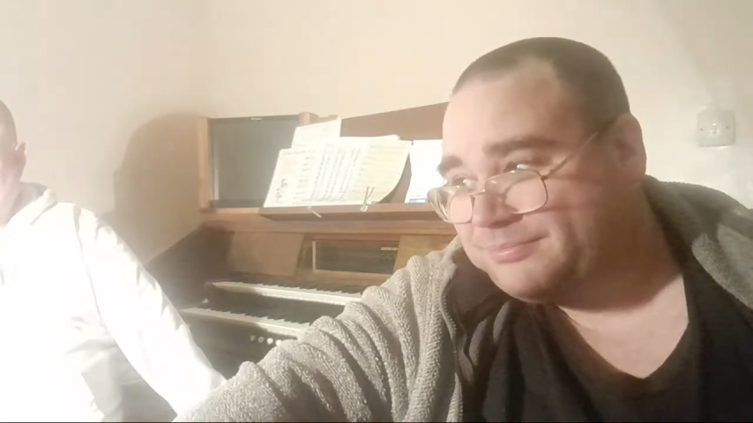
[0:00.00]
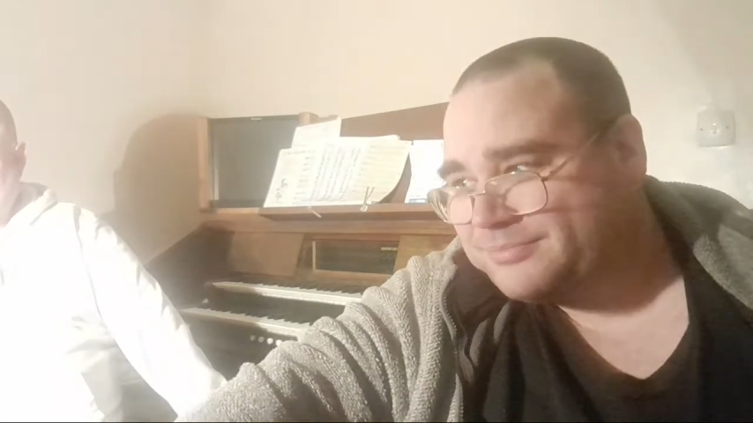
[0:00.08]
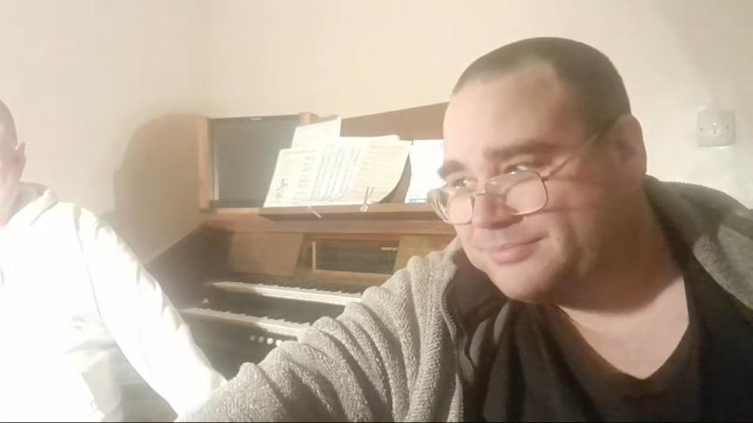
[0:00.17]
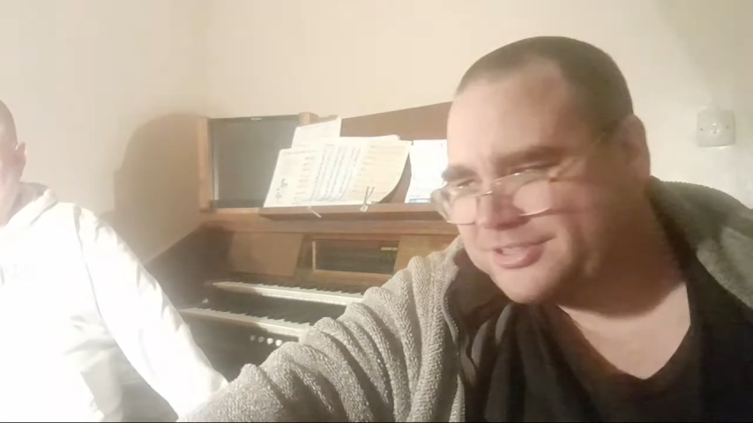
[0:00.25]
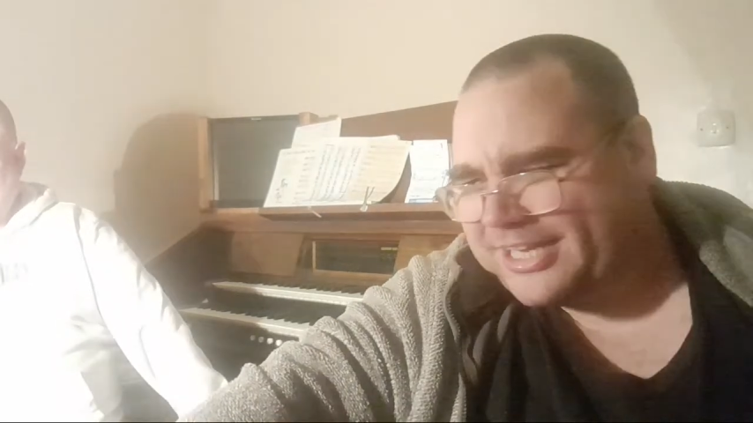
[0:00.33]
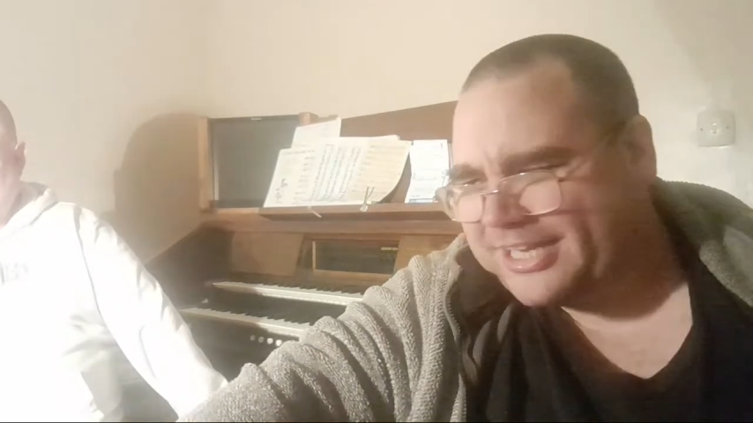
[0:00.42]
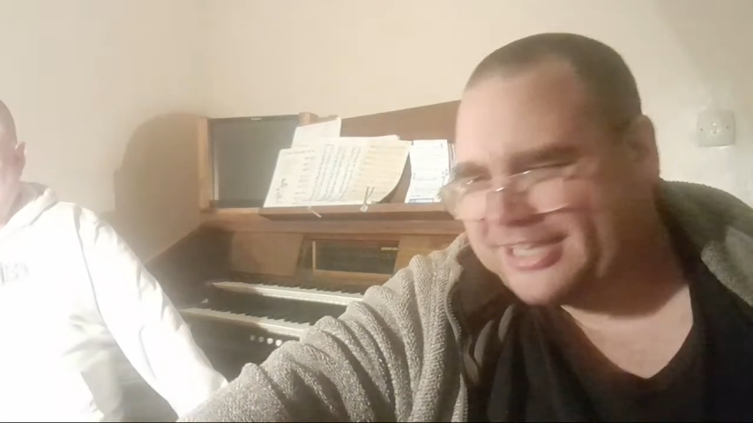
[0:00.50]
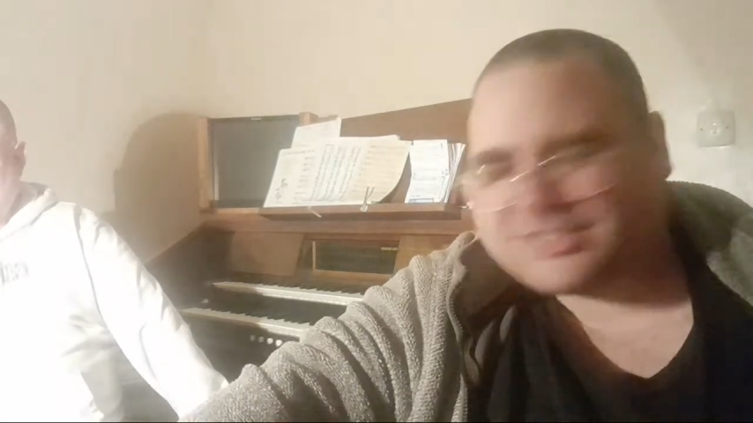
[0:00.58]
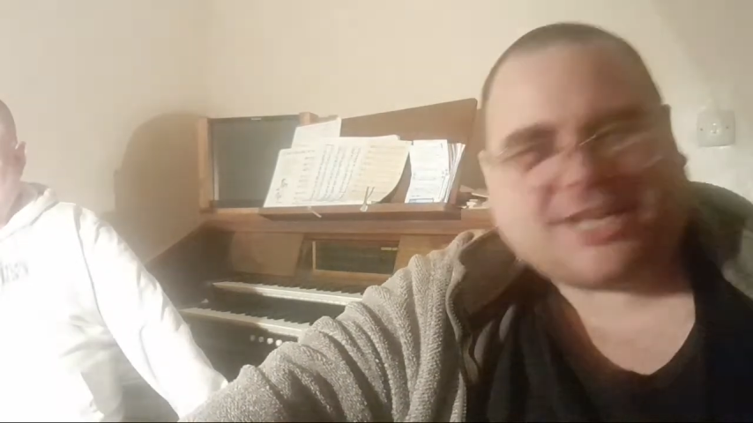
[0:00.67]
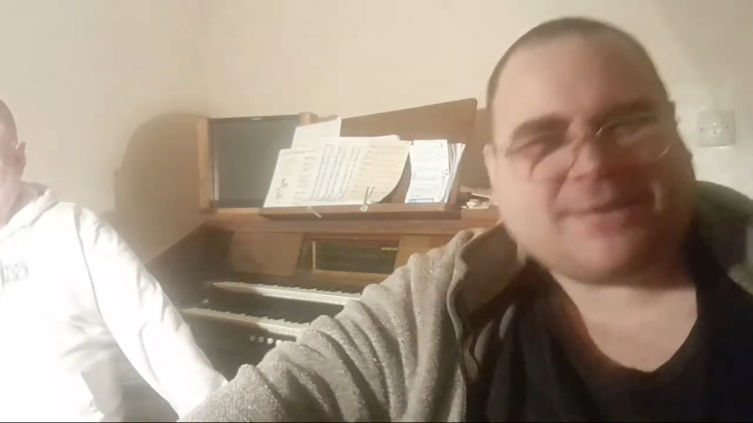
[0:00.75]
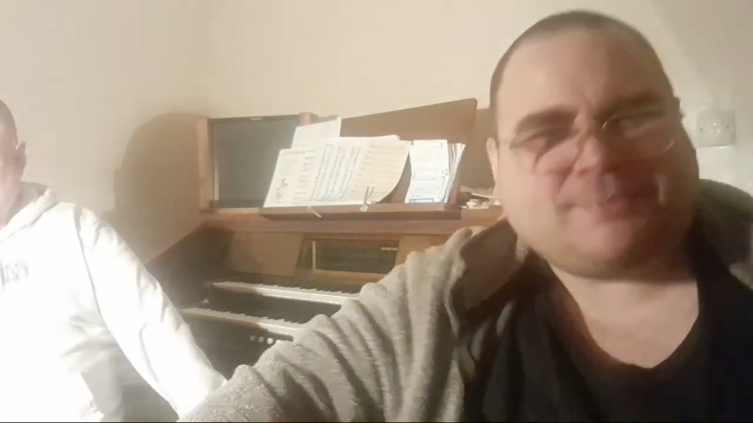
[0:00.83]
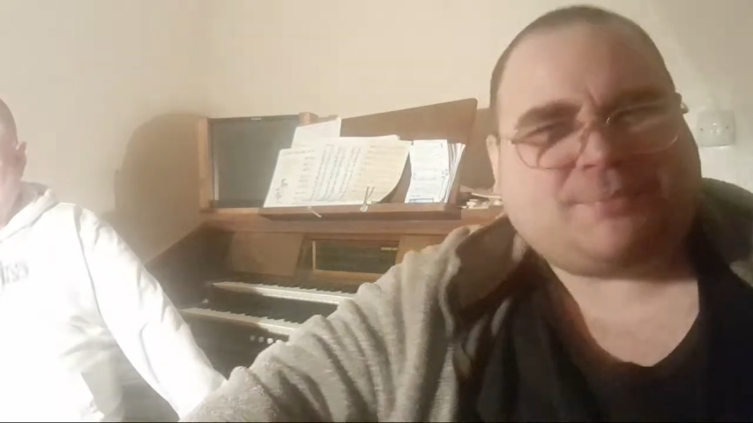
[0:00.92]

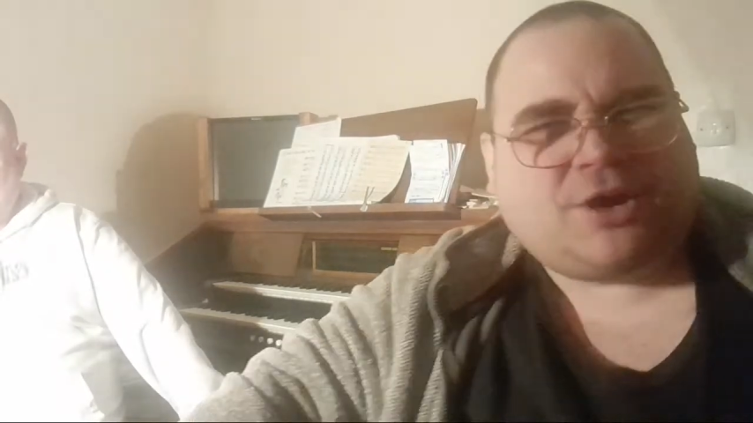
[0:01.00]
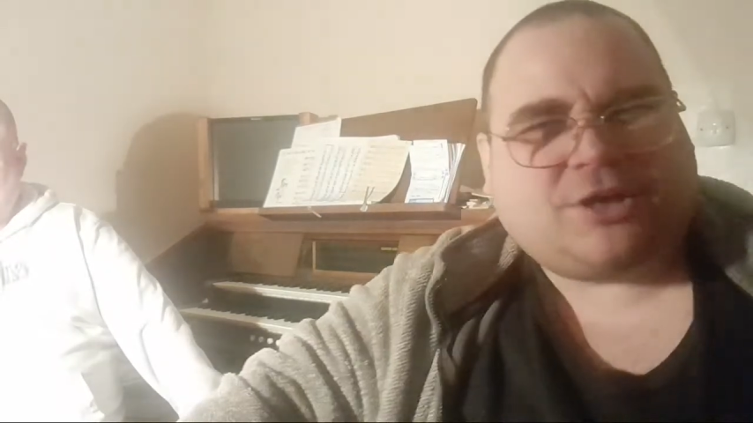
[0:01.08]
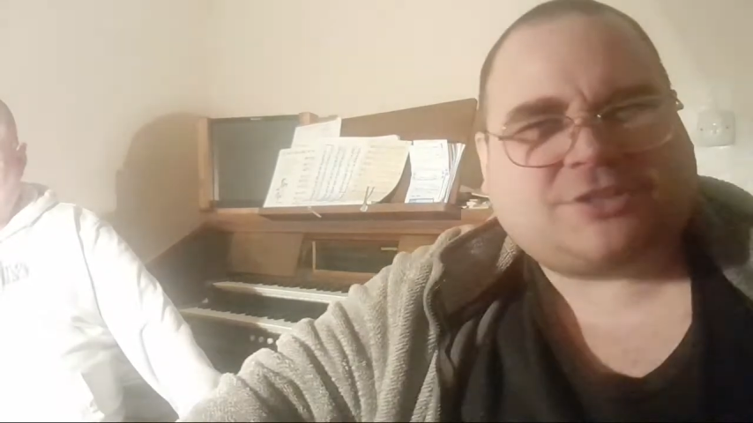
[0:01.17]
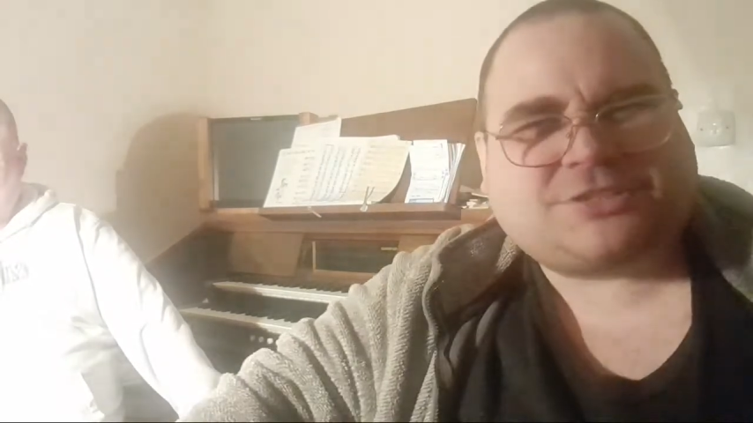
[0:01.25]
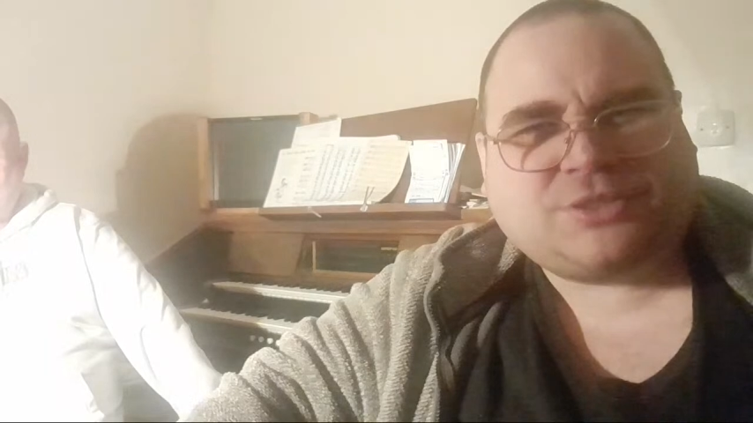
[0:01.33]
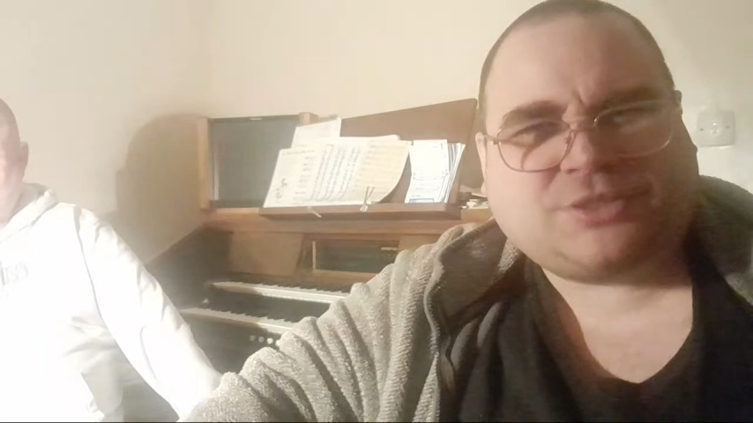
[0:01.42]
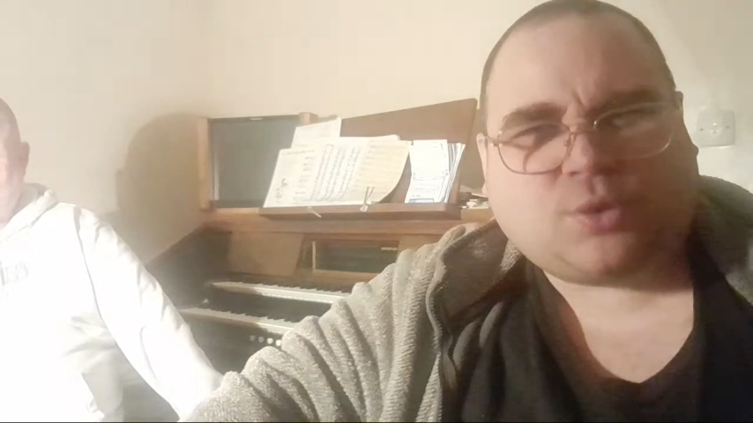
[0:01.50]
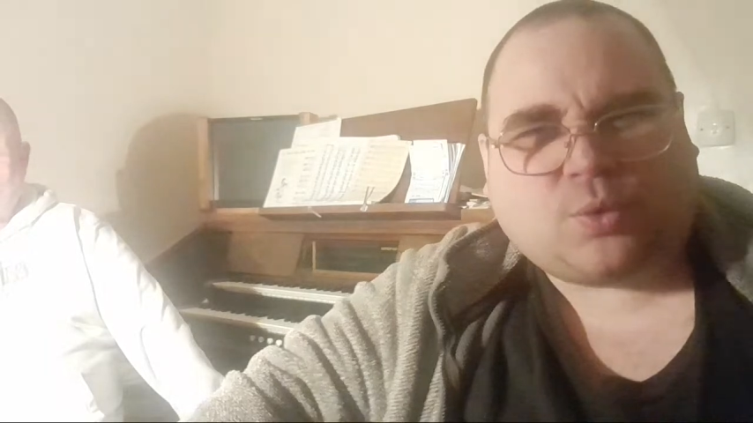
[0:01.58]
stage name person